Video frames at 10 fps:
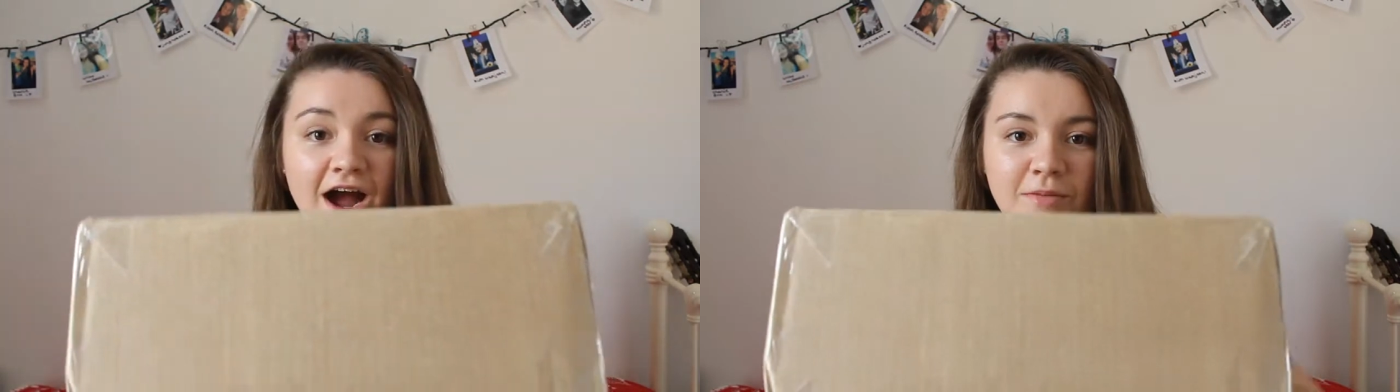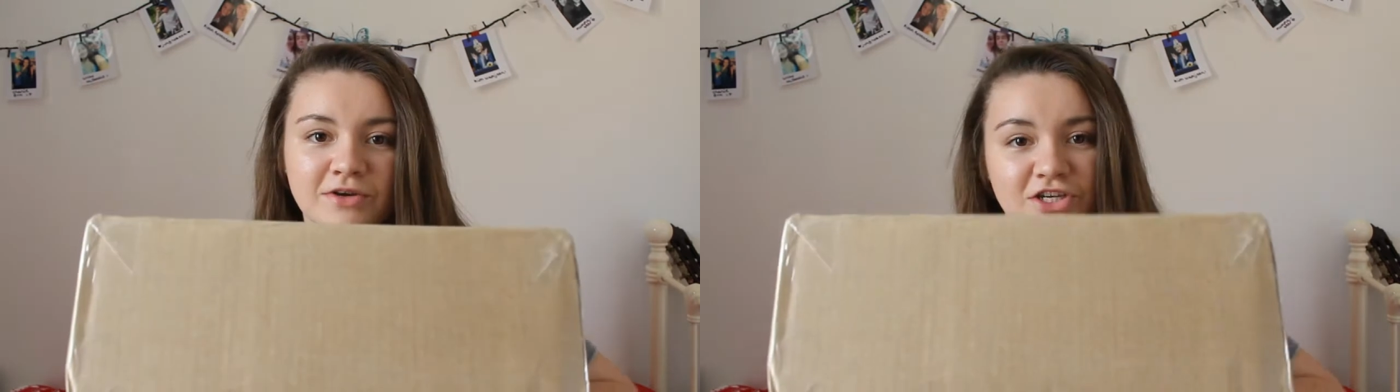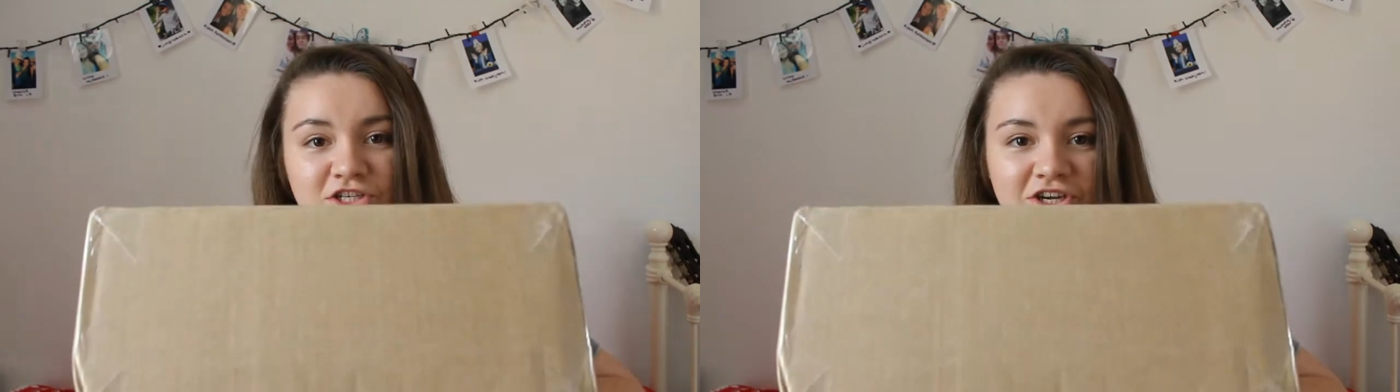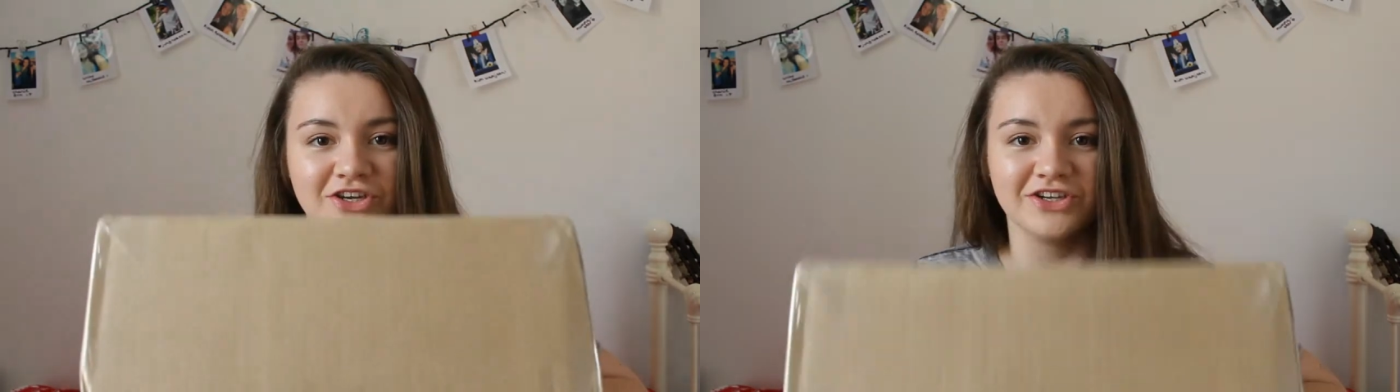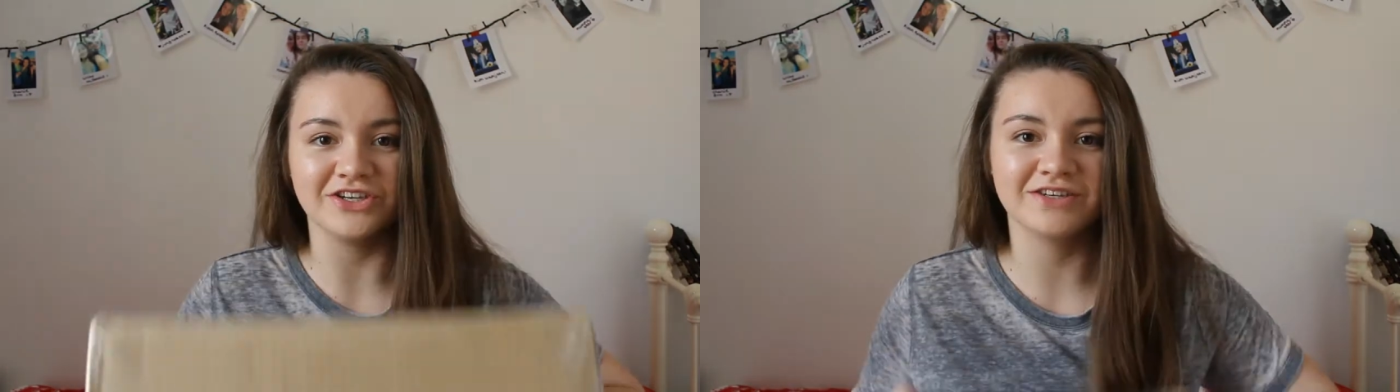I'm gonna show
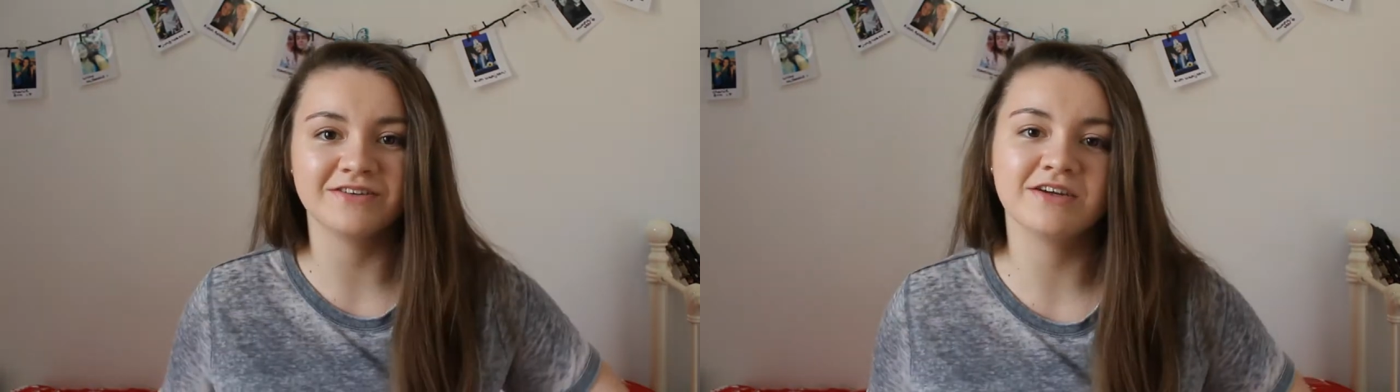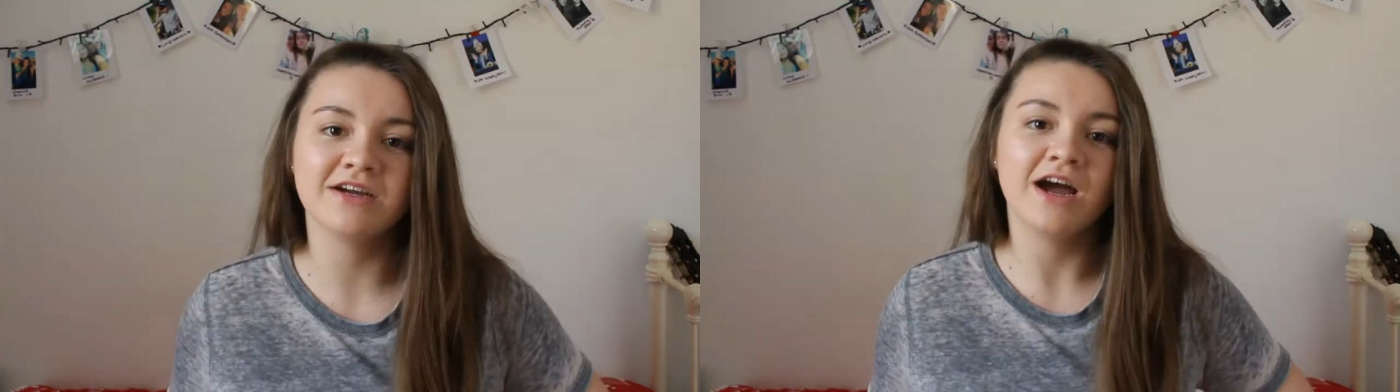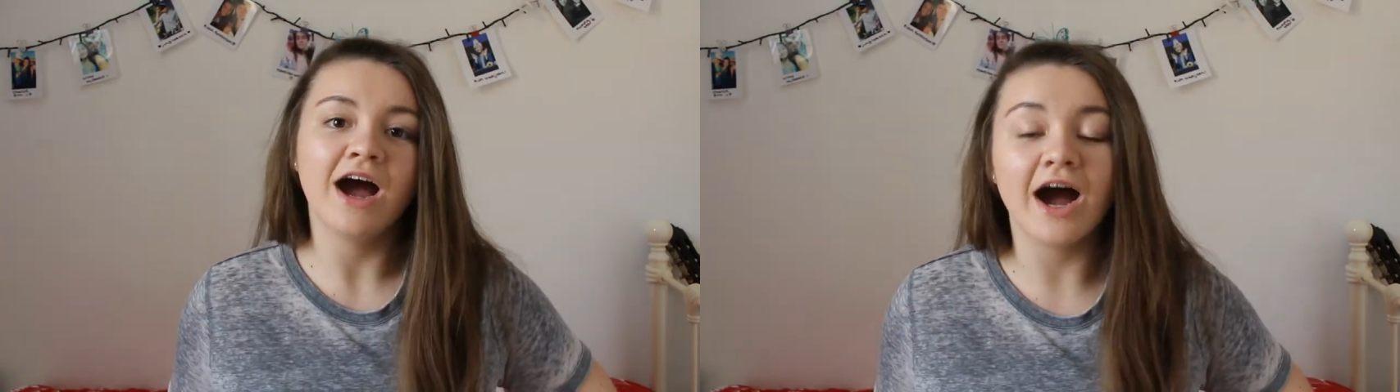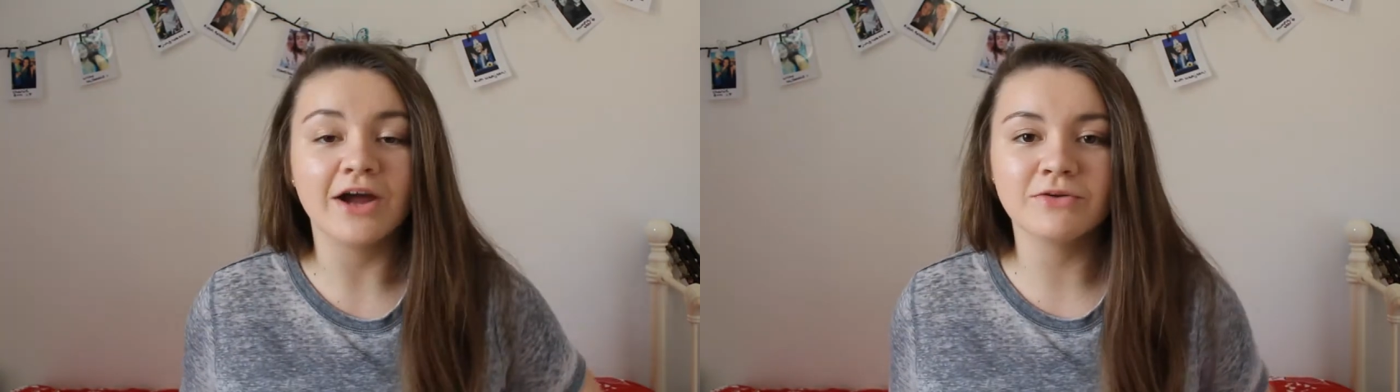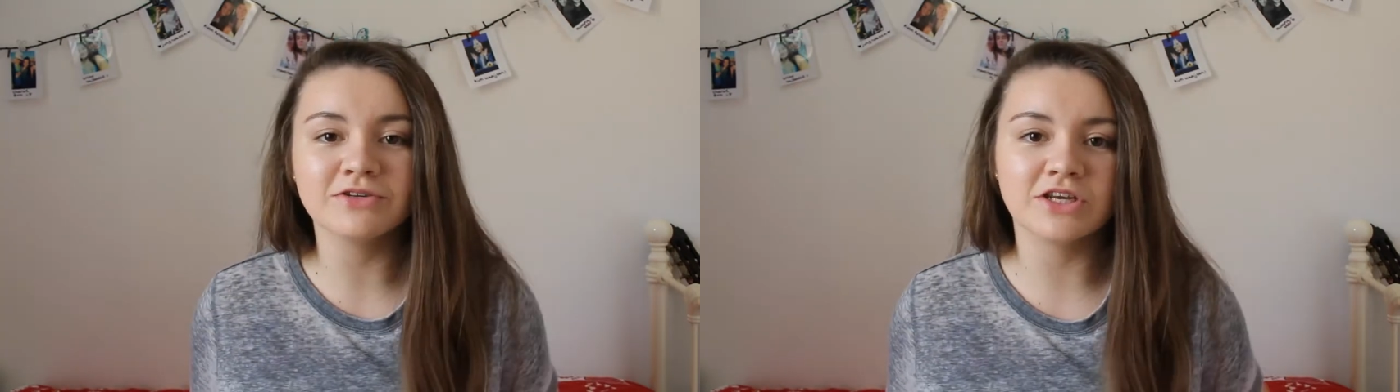you.
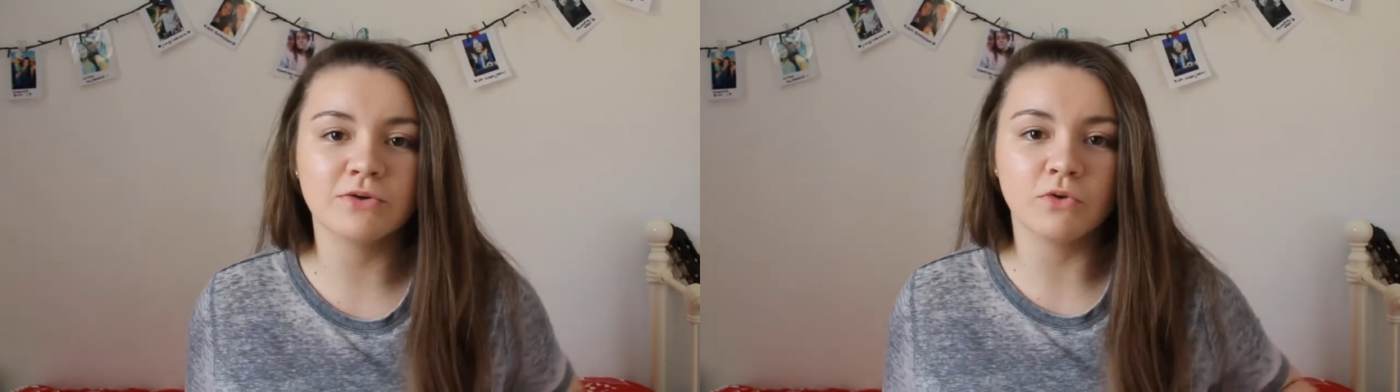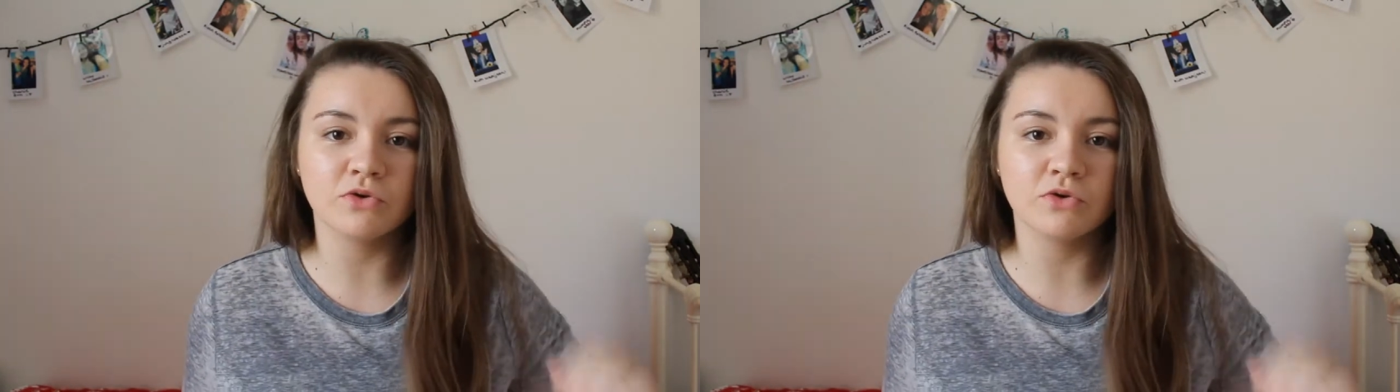I also